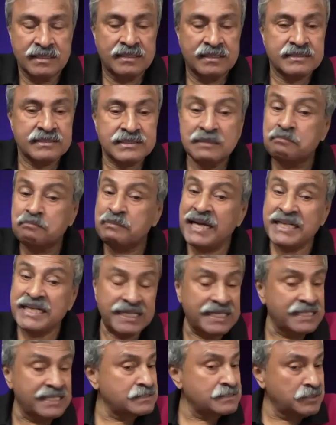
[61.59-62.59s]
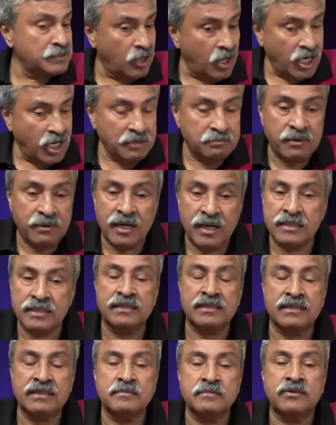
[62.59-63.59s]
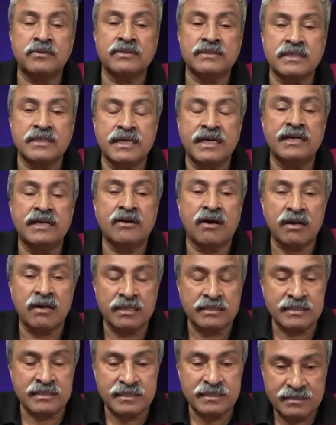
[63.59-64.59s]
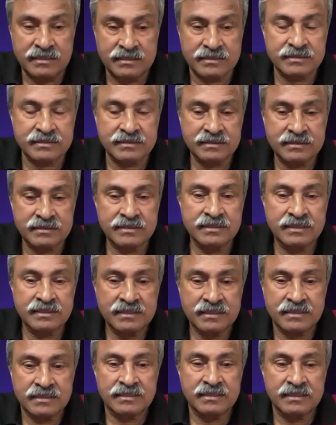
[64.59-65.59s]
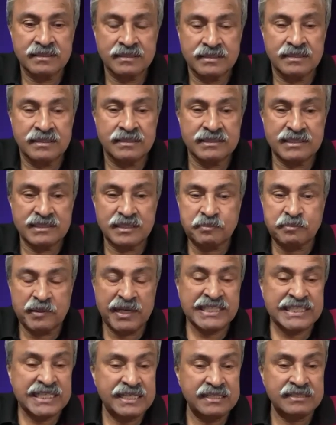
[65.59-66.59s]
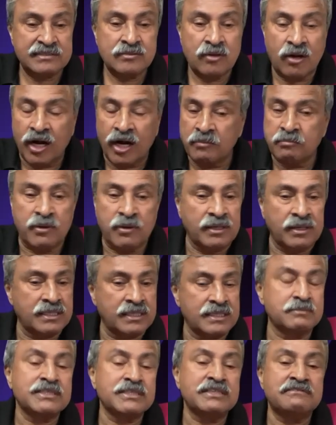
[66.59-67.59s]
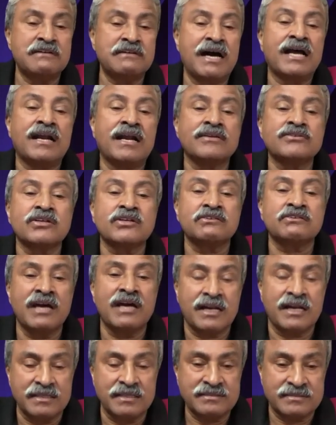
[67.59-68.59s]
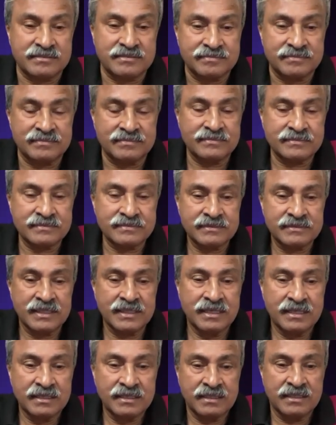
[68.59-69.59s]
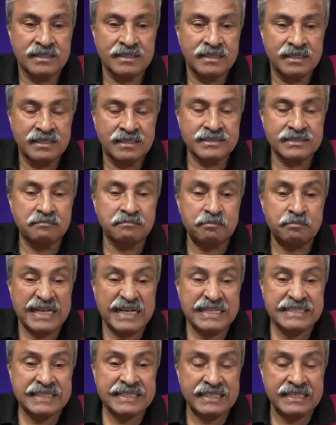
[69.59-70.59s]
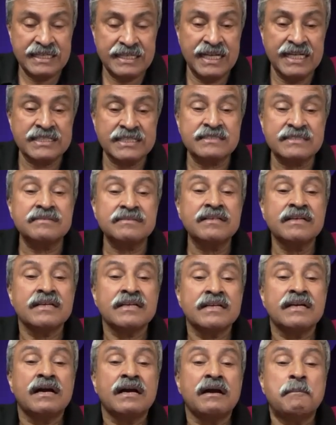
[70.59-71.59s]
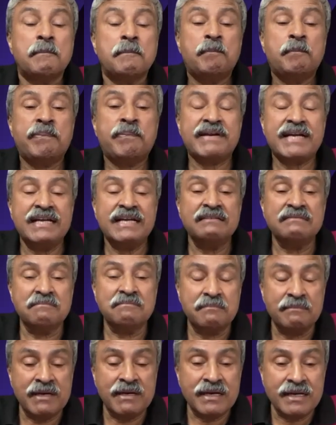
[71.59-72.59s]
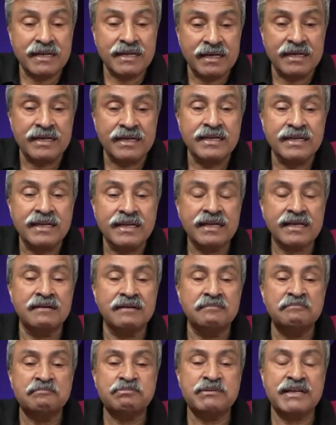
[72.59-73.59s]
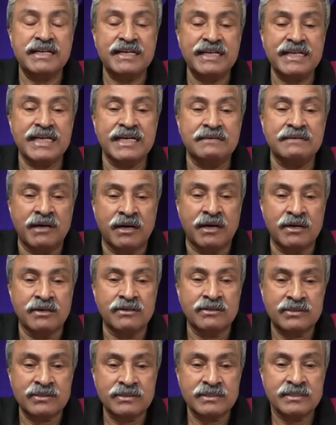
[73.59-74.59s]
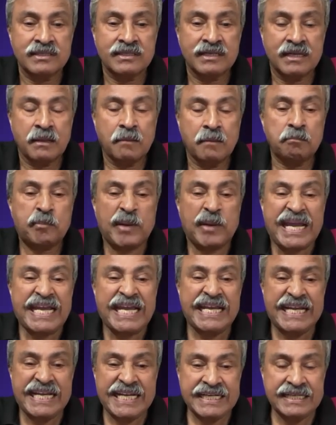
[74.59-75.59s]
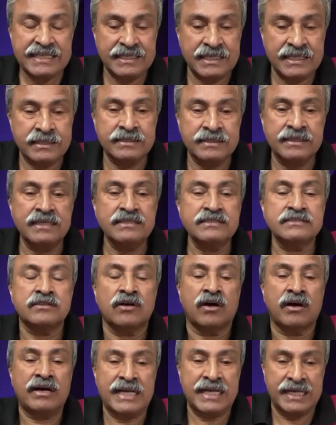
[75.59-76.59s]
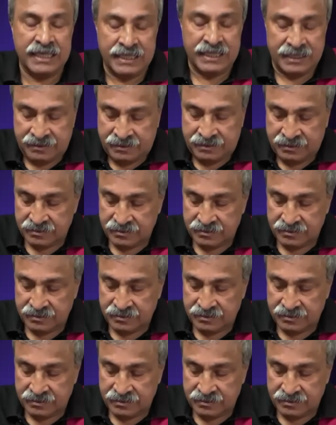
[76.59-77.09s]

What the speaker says: The patient is not bothered about the radiology. The patient is not bothered about the varus or valgus. The patient is primarily complaining about pain in the joint.